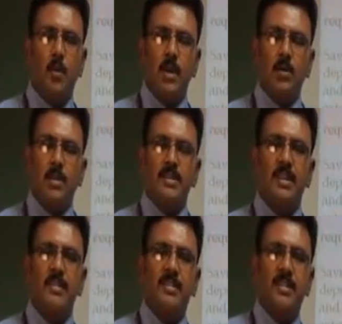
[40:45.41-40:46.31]
whatever the
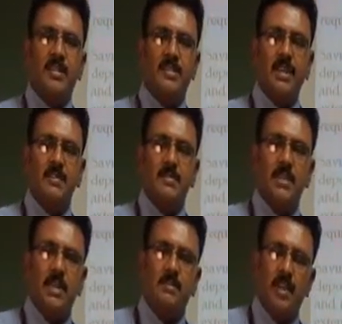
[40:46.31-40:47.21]
savings resides
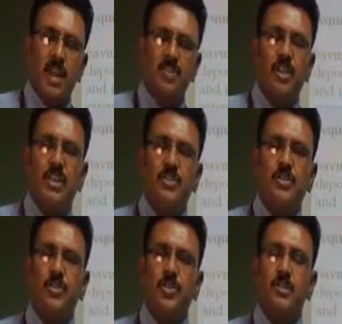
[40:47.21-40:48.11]
with the financial
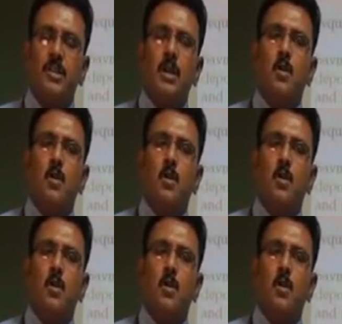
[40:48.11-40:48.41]
institutions,